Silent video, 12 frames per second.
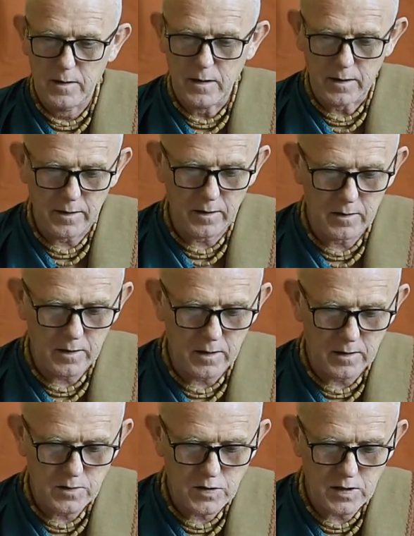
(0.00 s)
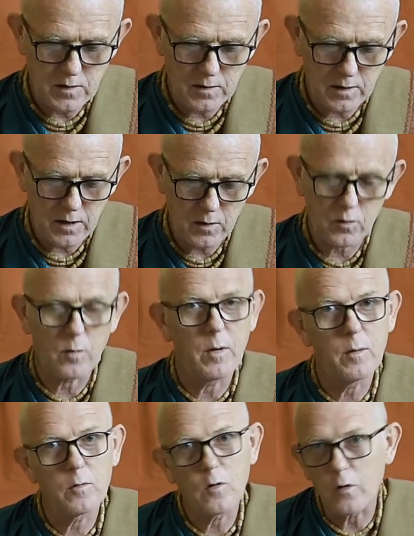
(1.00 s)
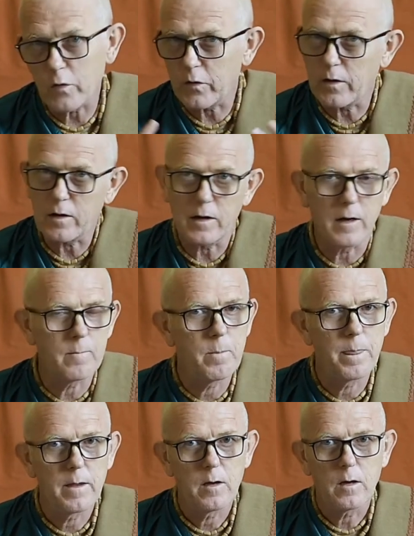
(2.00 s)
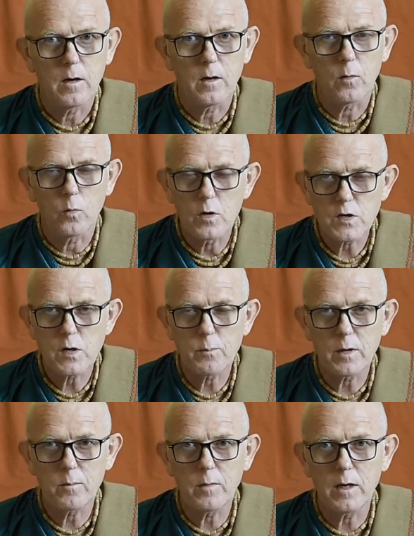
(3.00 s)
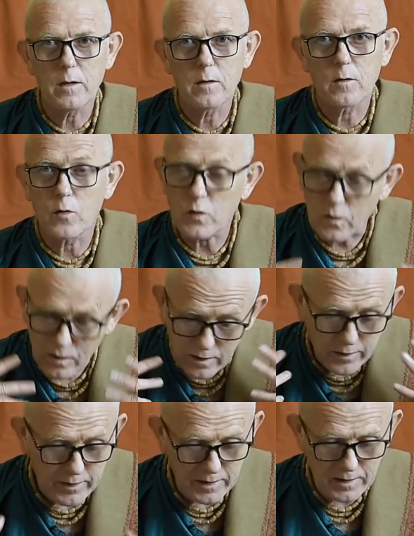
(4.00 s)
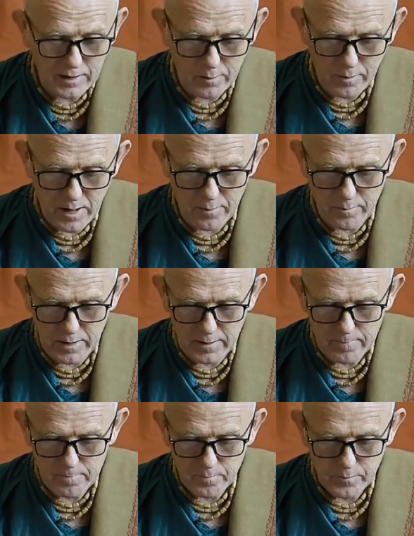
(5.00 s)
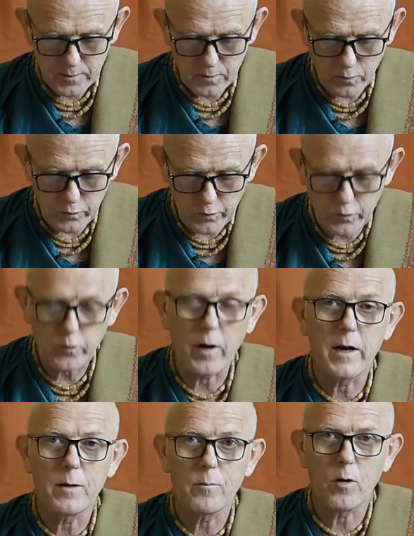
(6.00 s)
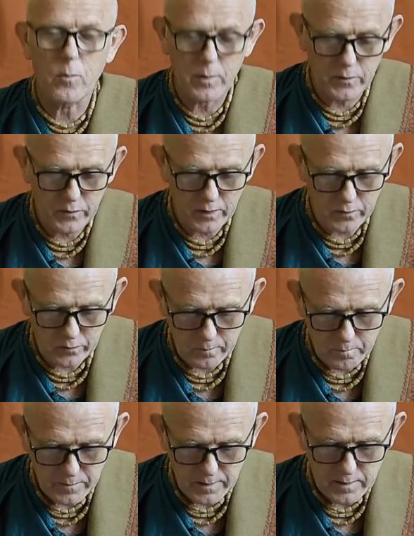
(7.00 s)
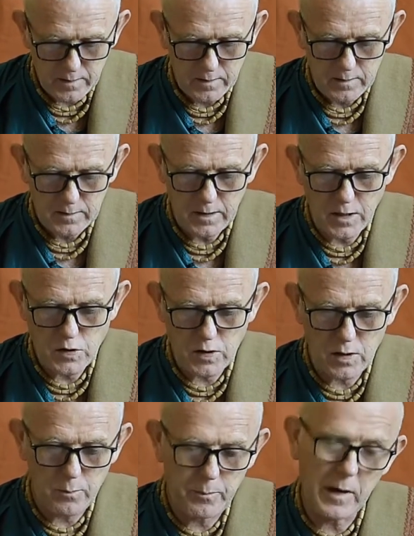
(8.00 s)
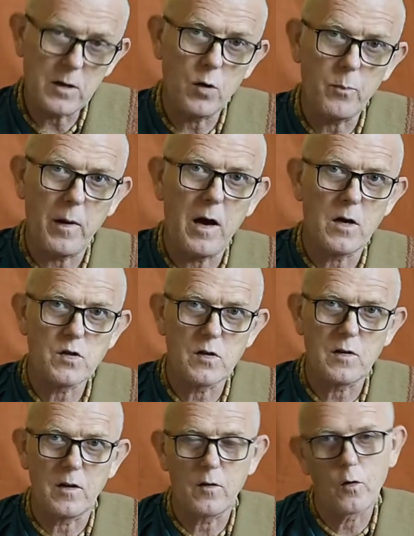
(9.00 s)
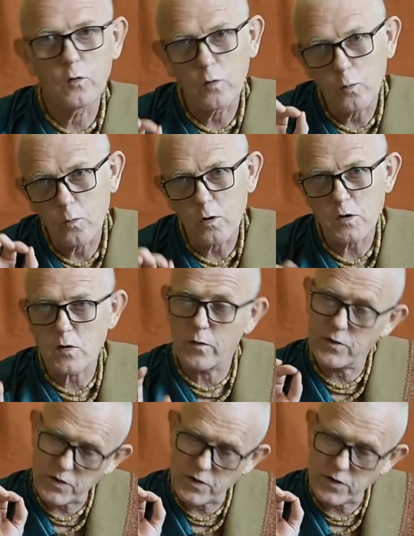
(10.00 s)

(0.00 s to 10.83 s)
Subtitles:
Ananda Chintayantamam, constantly worshipping me, constantly thinking about me, concentrating, Prabhupada says. Yejana Paryupashate, those who worship